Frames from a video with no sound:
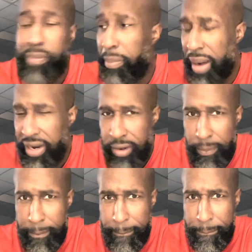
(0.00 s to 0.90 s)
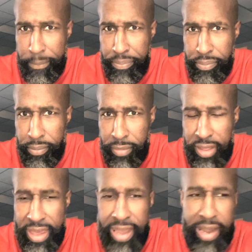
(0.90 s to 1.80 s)
my bike,
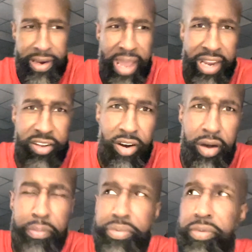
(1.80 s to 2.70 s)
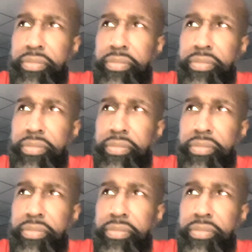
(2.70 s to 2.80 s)
and I ended up